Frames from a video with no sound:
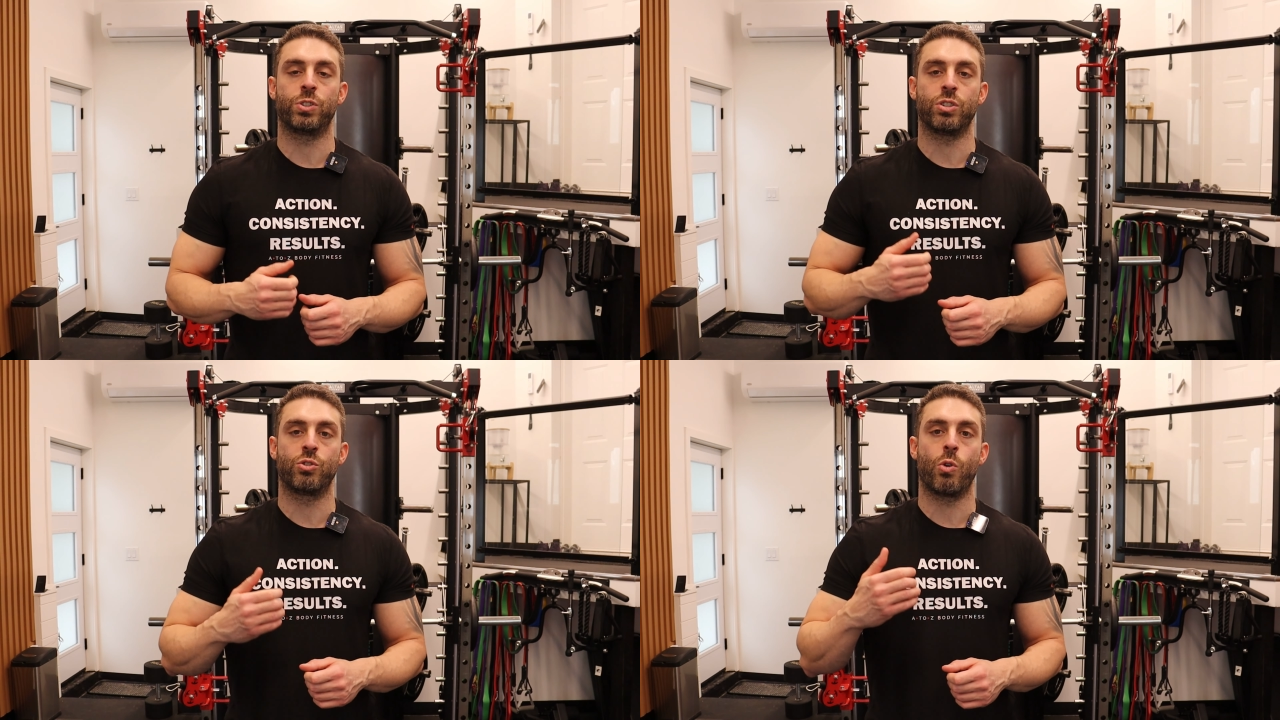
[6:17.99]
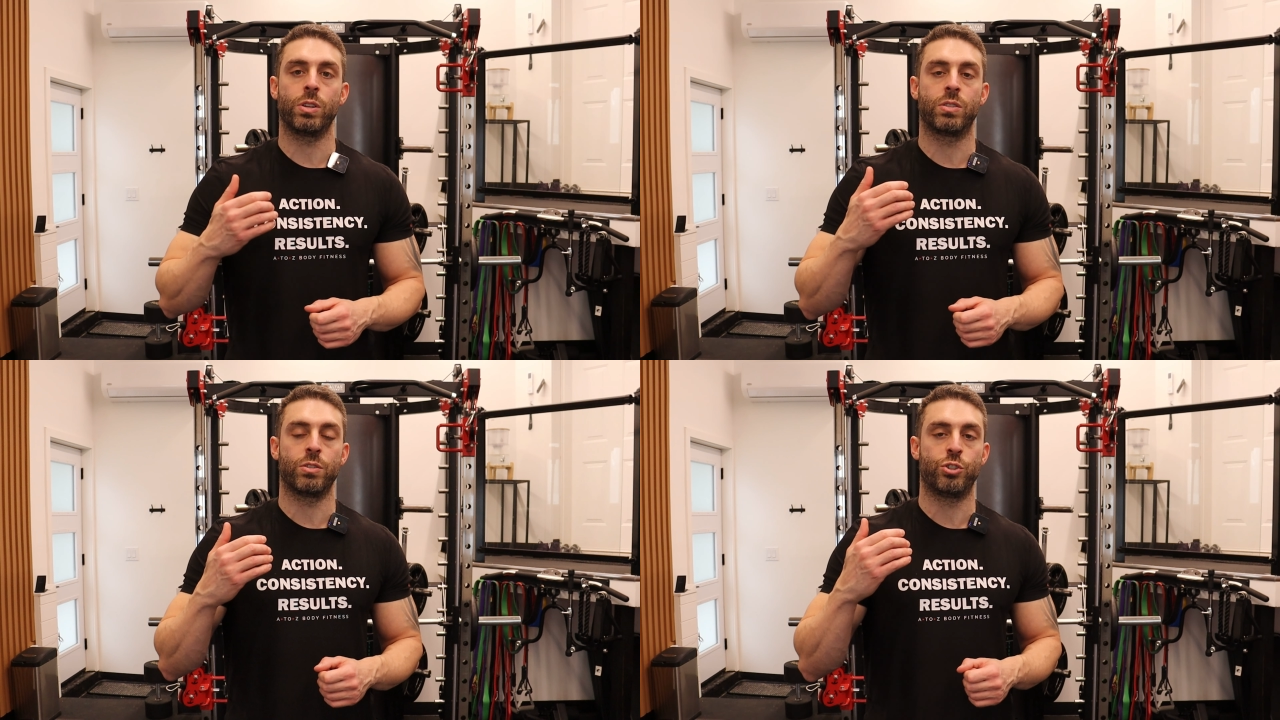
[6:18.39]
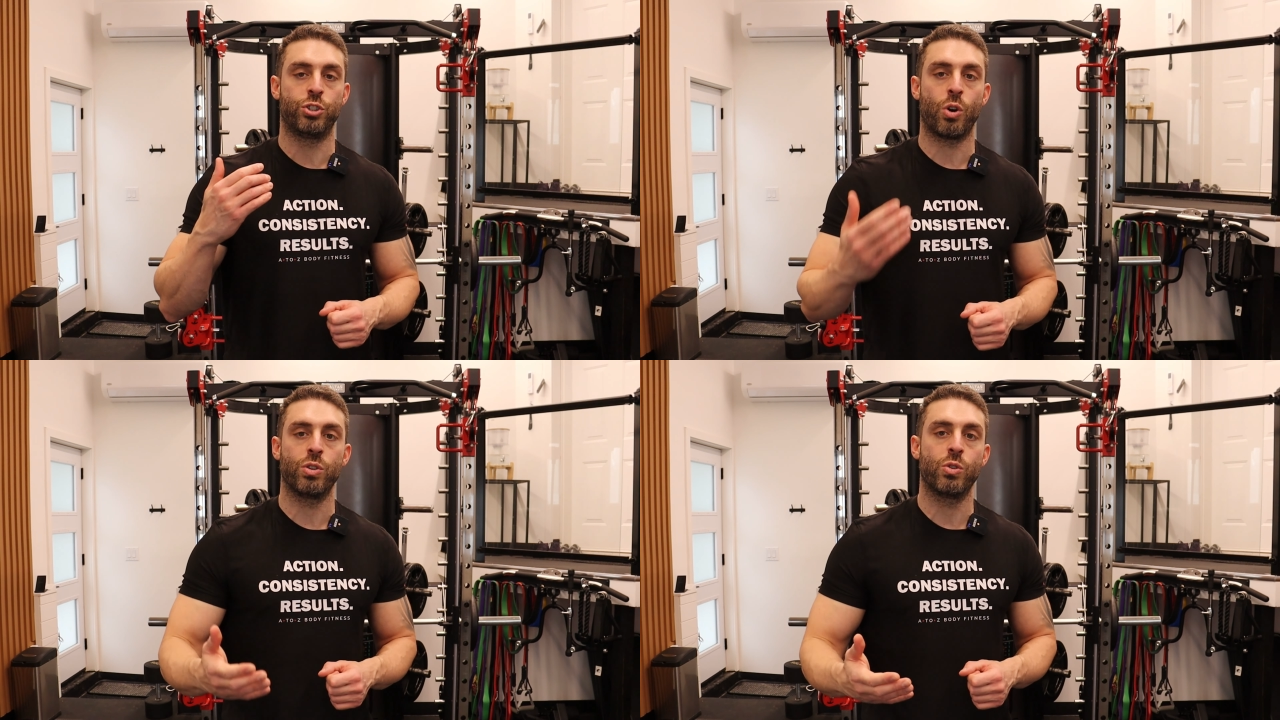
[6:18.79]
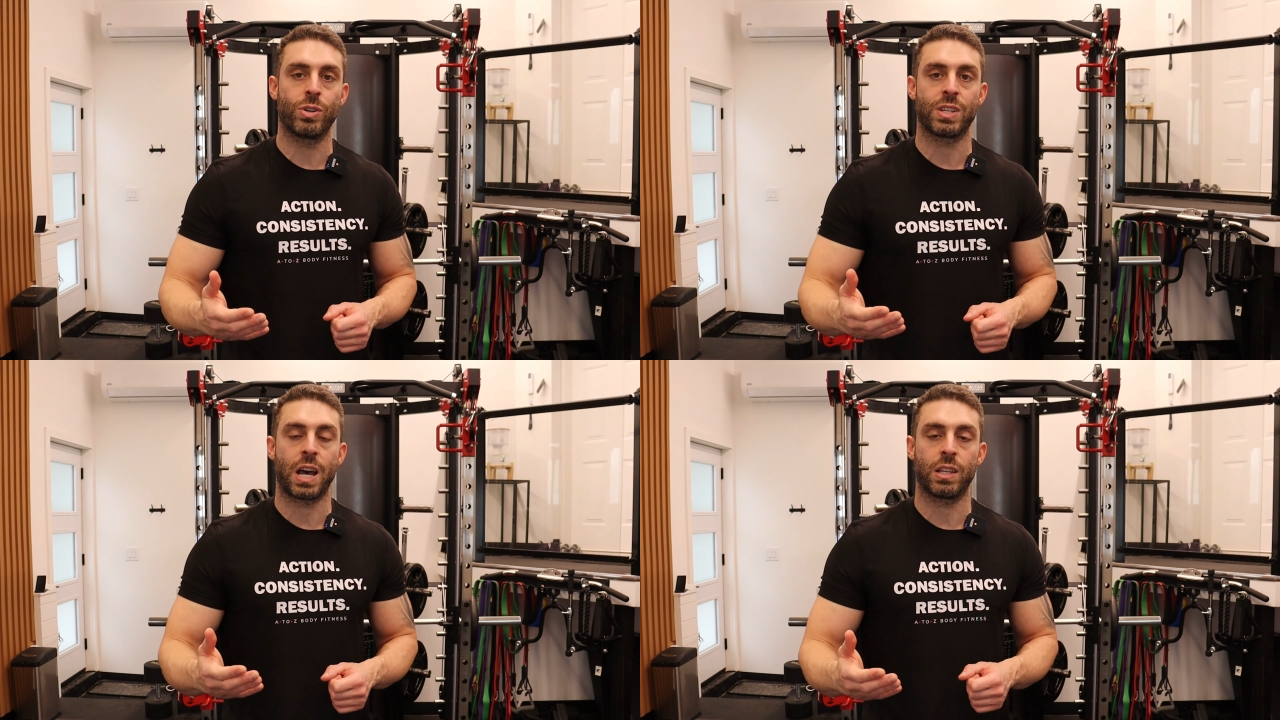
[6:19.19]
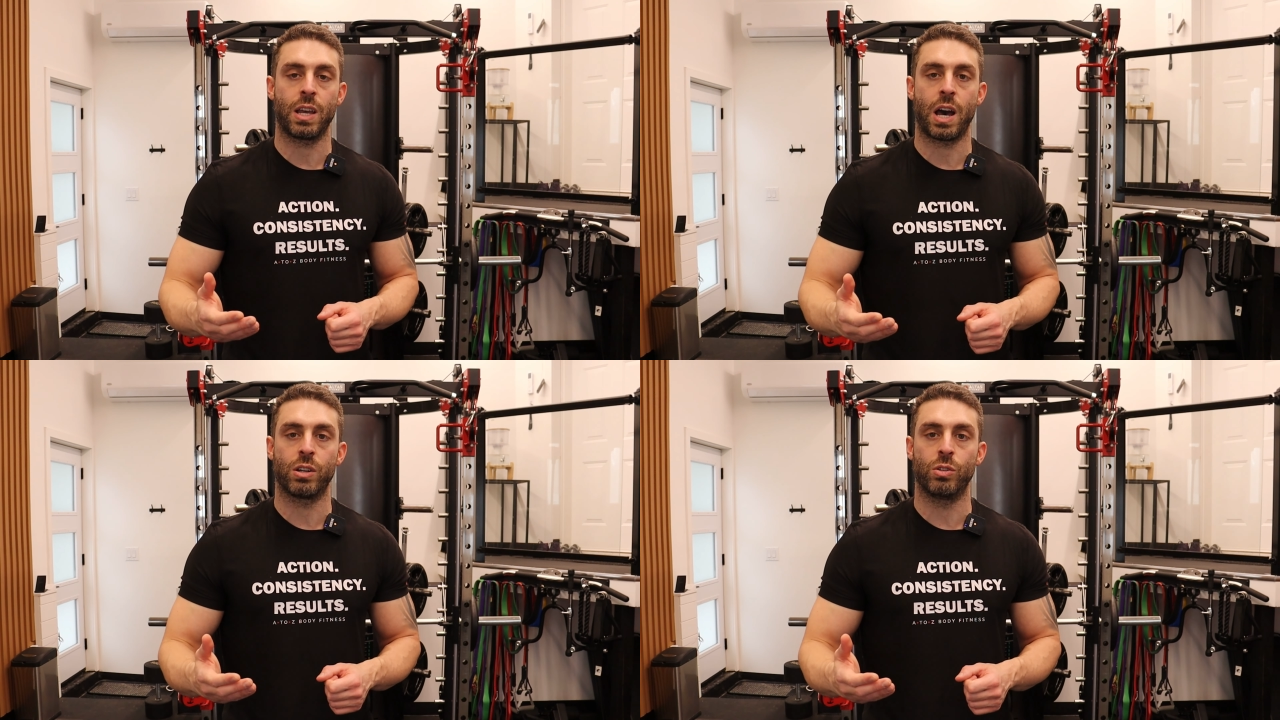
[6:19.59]
which is going to show you
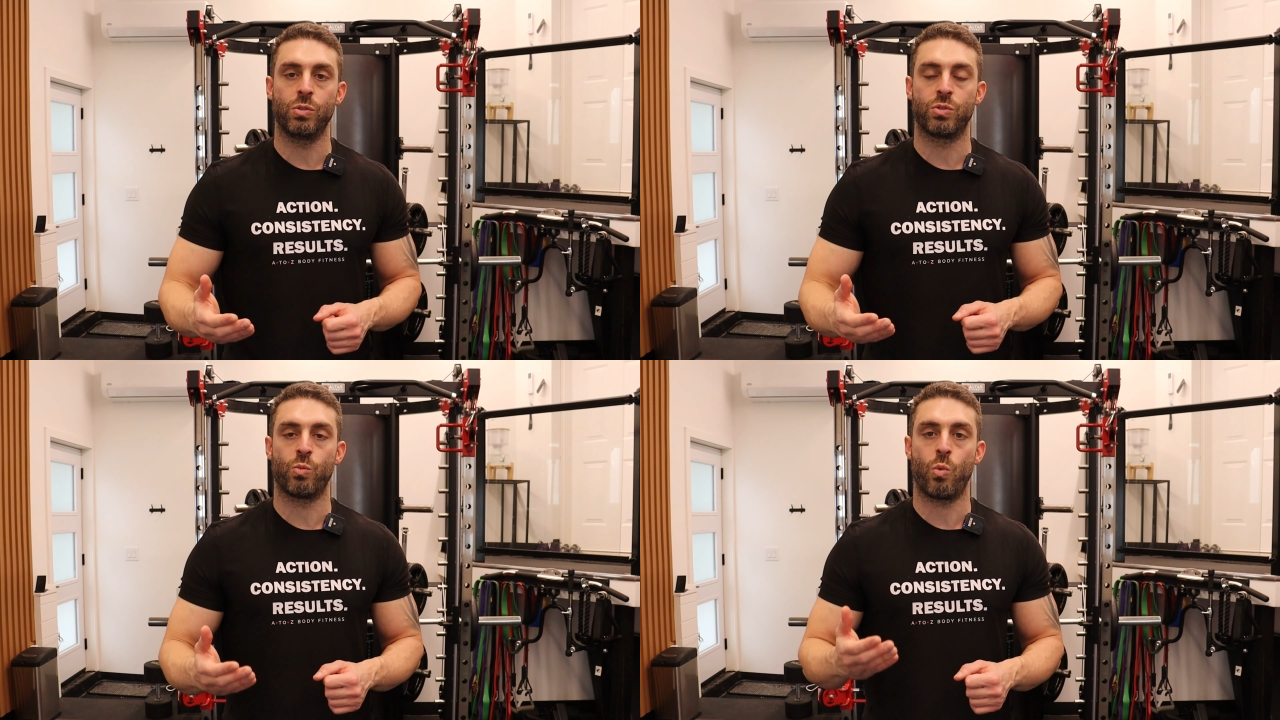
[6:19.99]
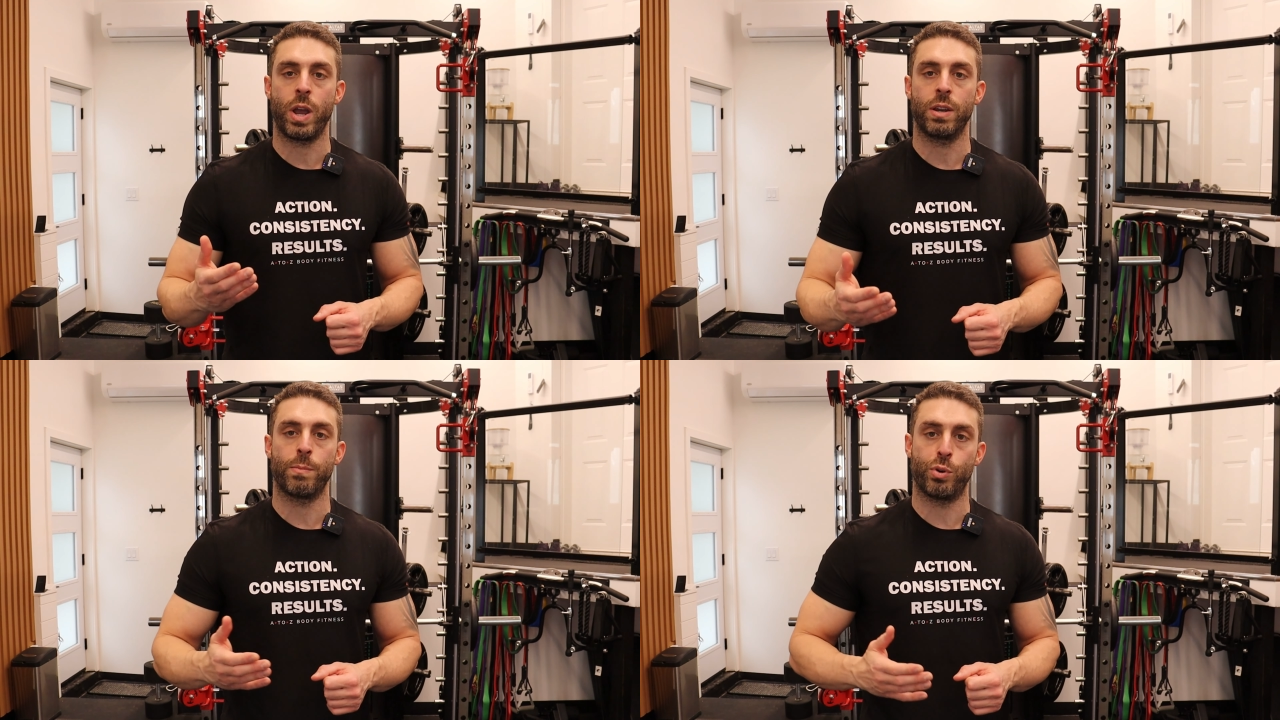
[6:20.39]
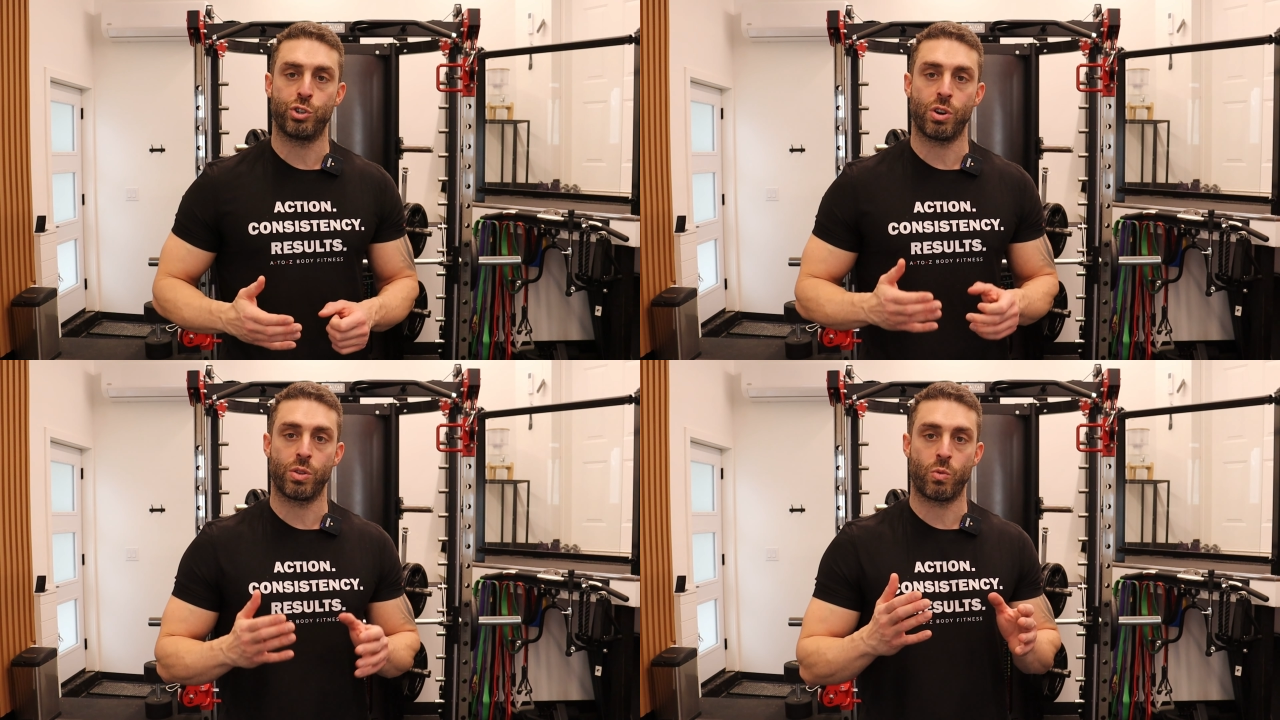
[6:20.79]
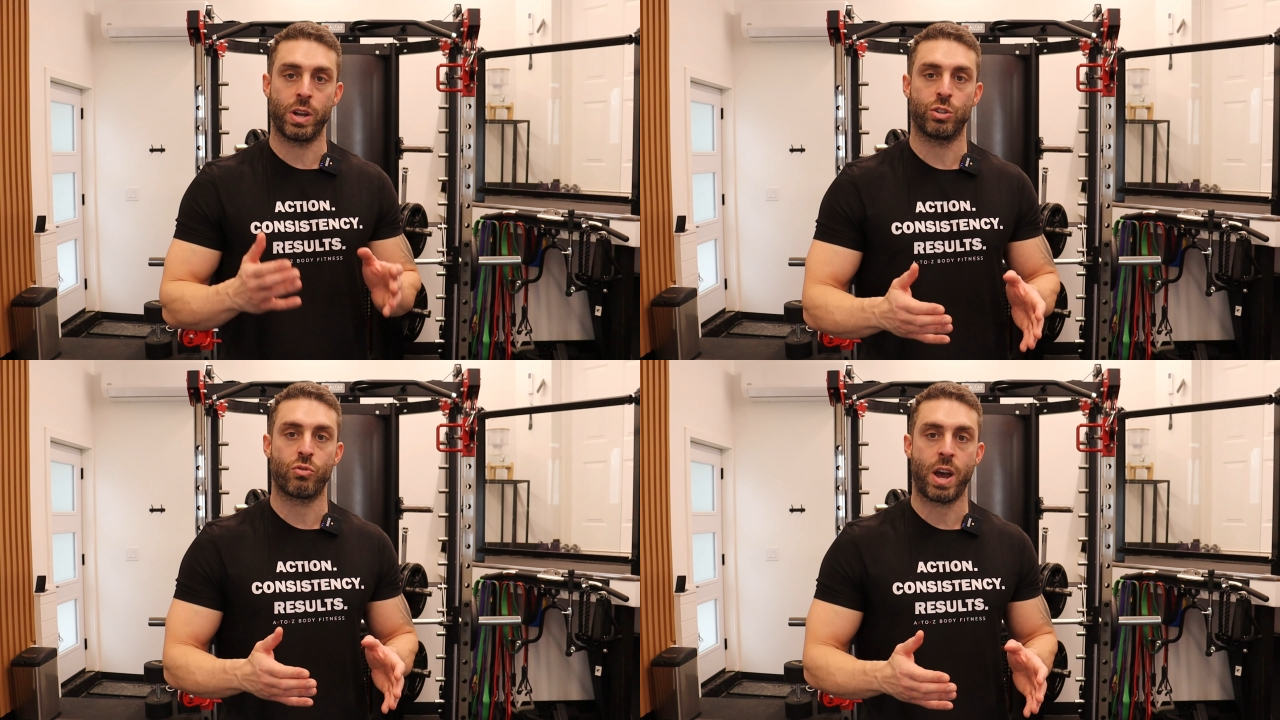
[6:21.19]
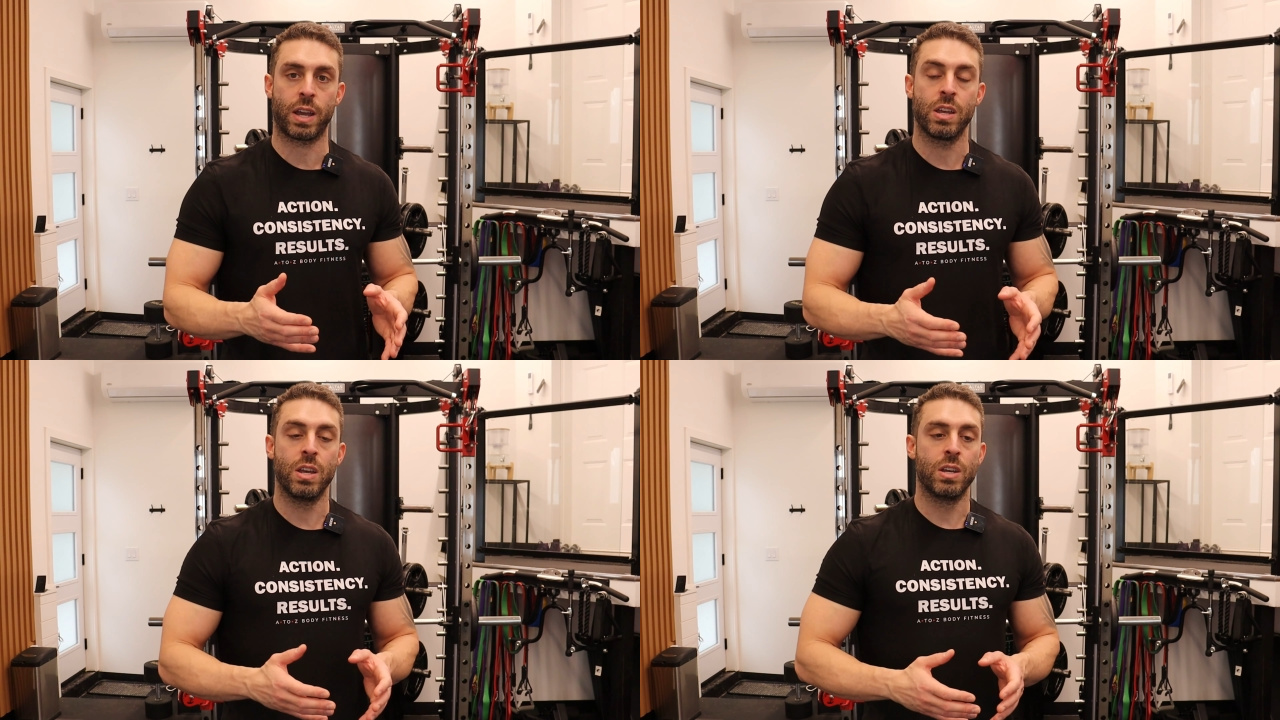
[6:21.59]
exactly how to lose weight and put you on the right track